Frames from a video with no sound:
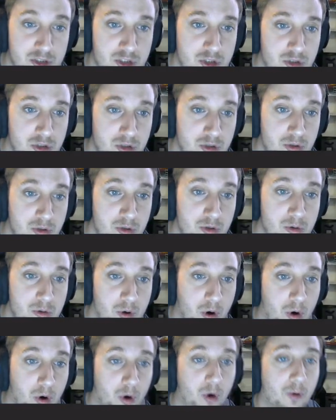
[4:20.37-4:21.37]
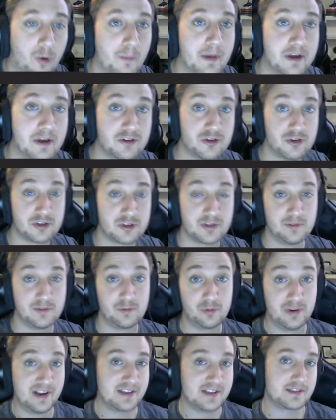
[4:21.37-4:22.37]
2 whole measures of
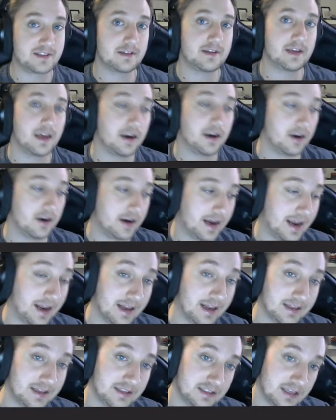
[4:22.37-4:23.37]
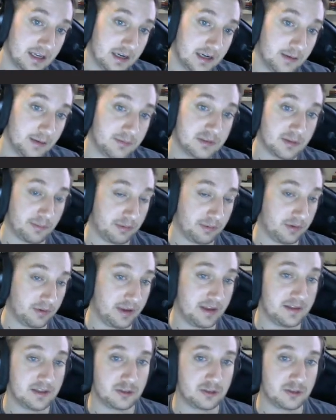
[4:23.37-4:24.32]
rest to get our hands set up to play this.